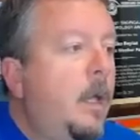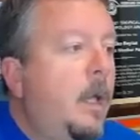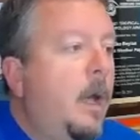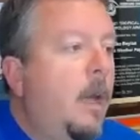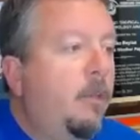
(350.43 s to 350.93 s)

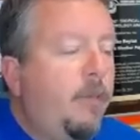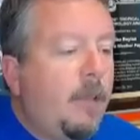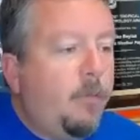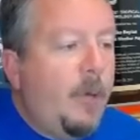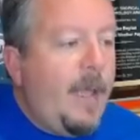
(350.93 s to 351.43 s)
Let's
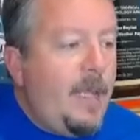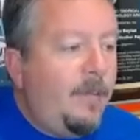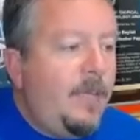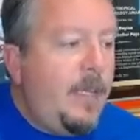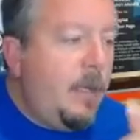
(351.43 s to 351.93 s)
fast forward to
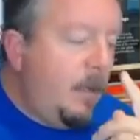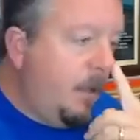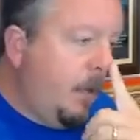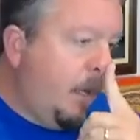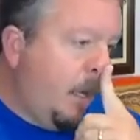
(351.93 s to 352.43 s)

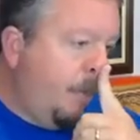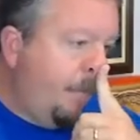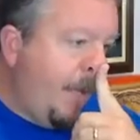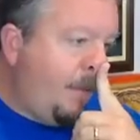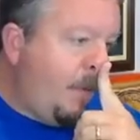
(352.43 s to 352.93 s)
18.
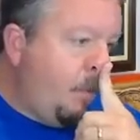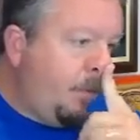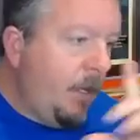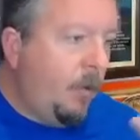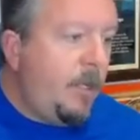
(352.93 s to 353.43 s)
18 was
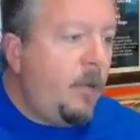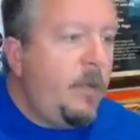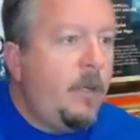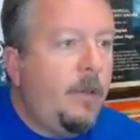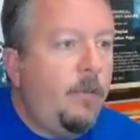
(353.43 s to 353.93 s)
an El Nino
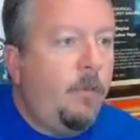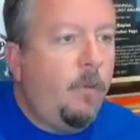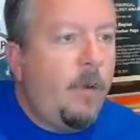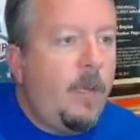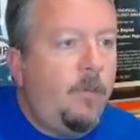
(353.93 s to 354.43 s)
year. Now, this is a
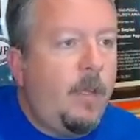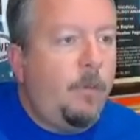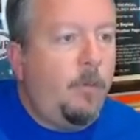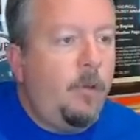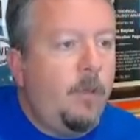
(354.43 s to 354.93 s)
great
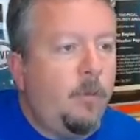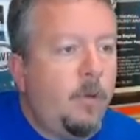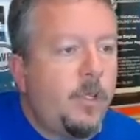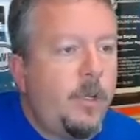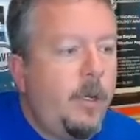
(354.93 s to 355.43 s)
example. Two things I
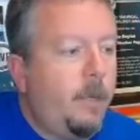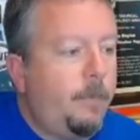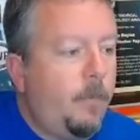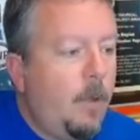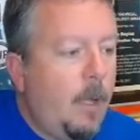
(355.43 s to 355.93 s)
want to show you
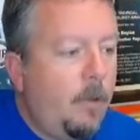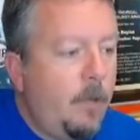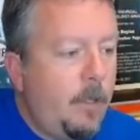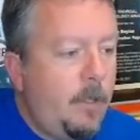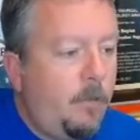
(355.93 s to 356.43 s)
here.
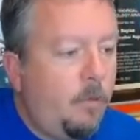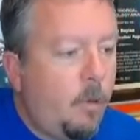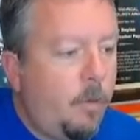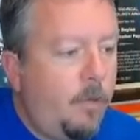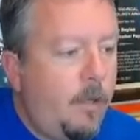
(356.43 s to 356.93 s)
Look at these
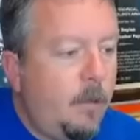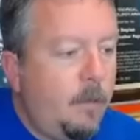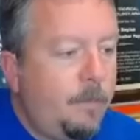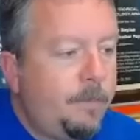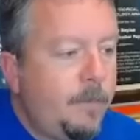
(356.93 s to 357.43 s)
storms
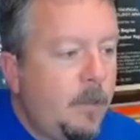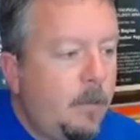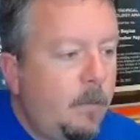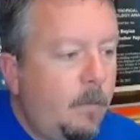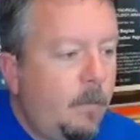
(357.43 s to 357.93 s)
here.
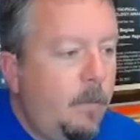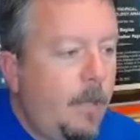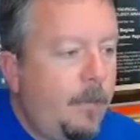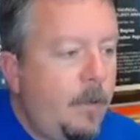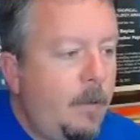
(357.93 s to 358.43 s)

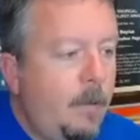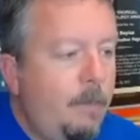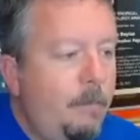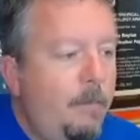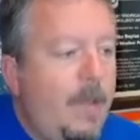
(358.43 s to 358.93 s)
Nothing
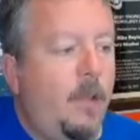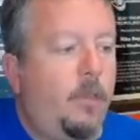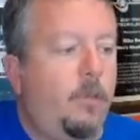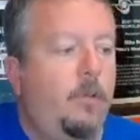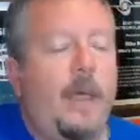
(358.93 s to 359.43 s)
made it
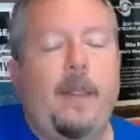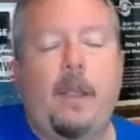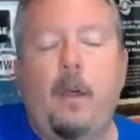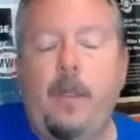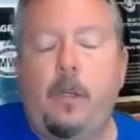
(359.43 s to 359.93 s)
through that. They
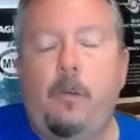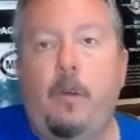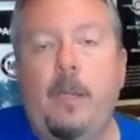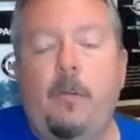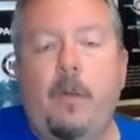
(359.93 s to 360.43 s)
call that the
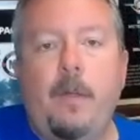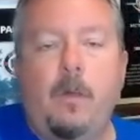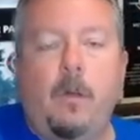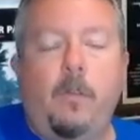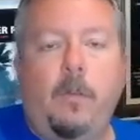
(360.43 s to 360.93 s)
Caribbean
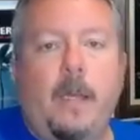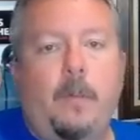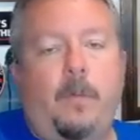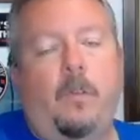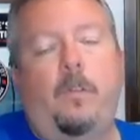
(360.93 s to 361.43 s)
graveyard
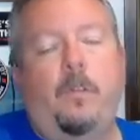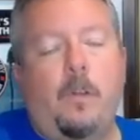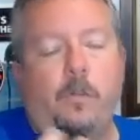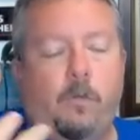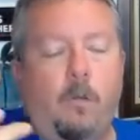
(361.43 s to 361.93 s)
sometimes because there's
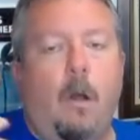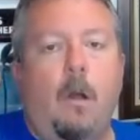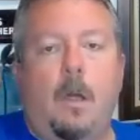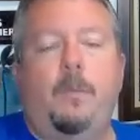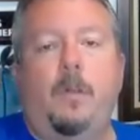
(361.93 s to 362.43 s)
such
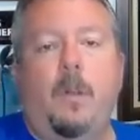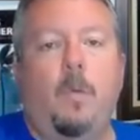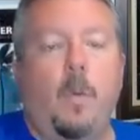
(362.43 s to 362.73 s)
strong upper-level